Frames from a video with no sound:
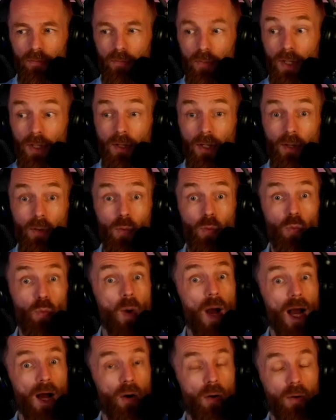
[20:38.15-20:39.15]
Where you go like,
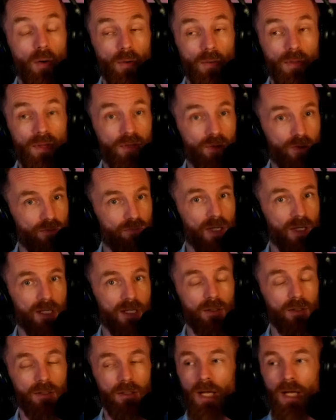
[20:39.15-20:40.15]
wow, this is really
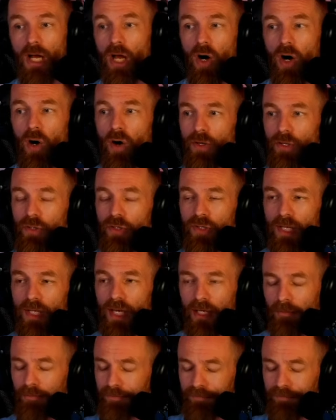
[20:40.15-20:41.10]
good. Or you say,